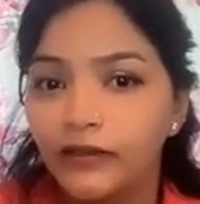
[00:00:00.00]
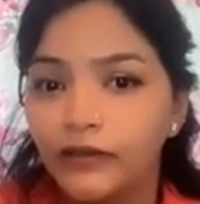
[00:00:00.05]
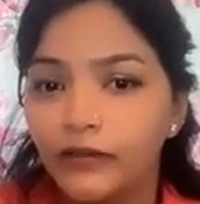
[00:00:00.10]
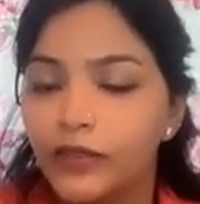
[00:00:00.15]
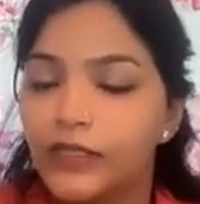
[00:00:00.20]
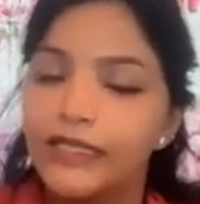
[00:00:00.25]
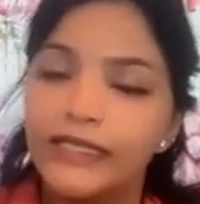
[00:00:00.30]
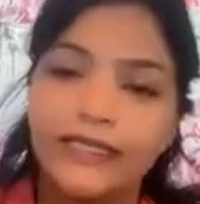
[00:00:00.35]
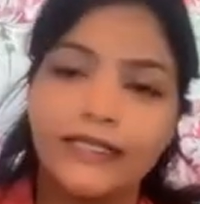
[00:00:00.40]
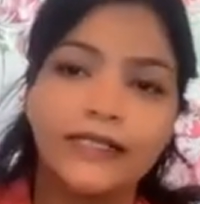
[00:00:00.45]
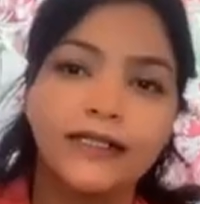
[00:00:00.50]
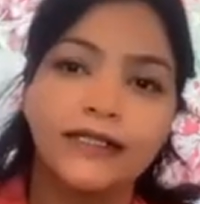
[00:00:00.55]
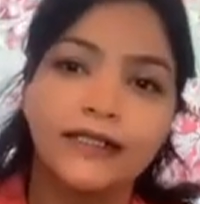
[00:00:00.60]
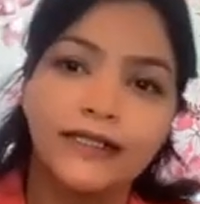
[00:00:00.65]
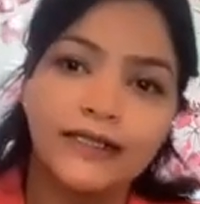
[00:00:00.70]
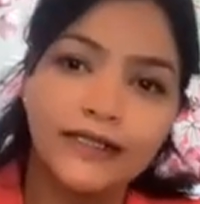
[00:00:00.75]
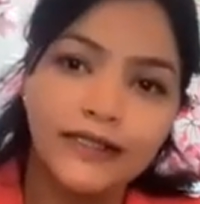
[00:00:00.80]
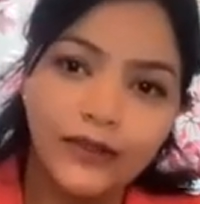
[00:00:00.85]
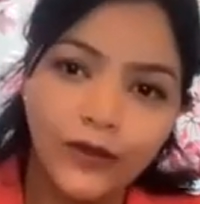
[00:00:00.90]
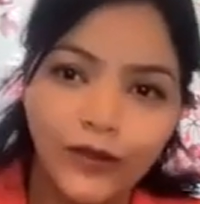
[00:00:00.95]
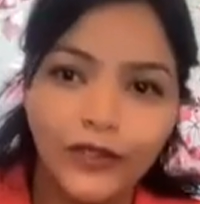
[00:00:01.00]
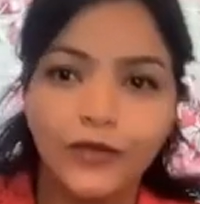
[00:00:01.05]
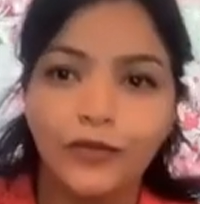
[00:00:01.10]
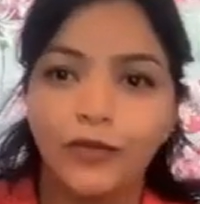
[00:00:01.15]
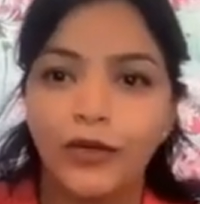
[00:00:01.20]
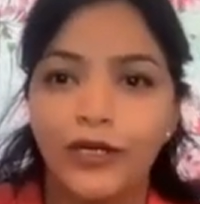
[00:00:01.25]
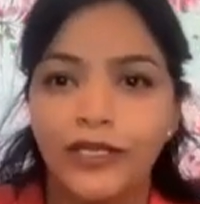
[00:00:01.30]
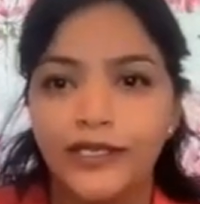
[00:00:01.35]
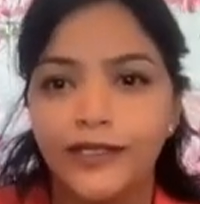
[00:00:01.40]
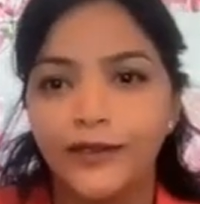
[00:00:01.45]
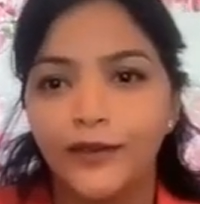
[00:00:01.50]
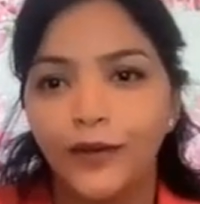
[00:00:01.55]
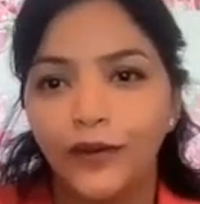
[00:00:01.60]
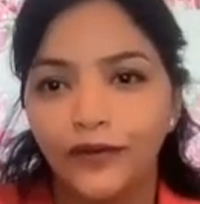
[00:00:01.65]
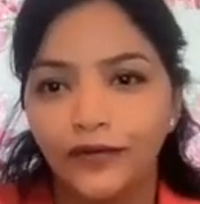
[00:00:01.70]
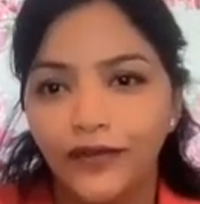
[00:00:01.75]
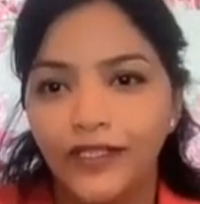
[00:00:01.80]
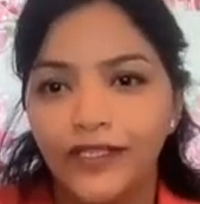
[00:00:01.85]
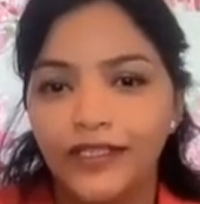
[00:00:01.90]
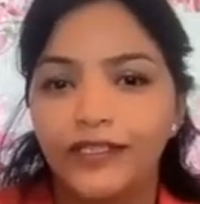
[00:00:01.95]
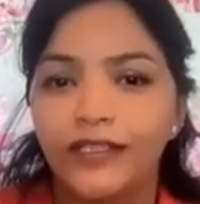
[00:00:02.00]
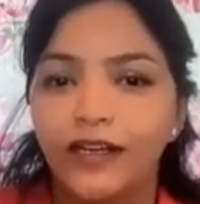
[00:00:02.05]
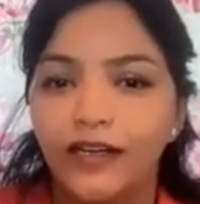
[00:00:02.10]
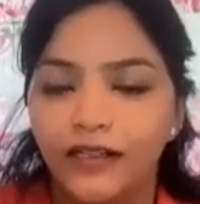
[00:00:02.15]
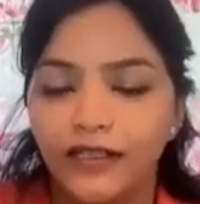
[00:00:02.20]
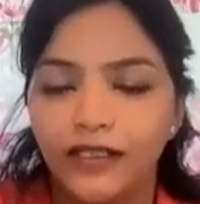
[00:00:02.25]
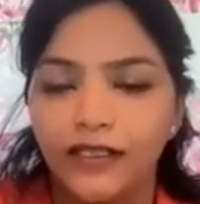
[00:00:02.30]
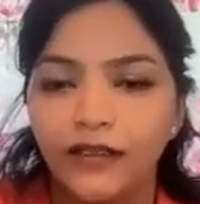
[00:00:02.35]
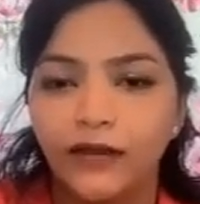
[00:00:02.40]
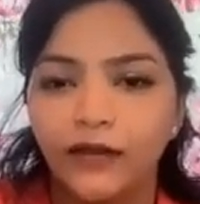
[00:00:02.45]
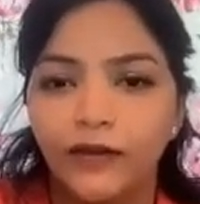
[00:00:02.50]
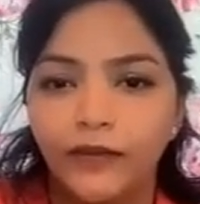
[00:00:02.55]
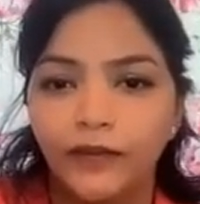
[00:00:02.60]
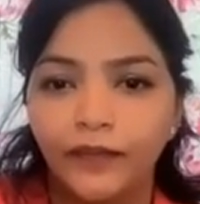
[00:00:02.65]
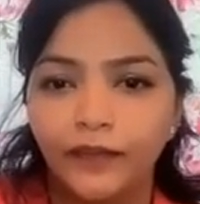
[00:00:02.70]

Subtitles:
What is the cost price of this article?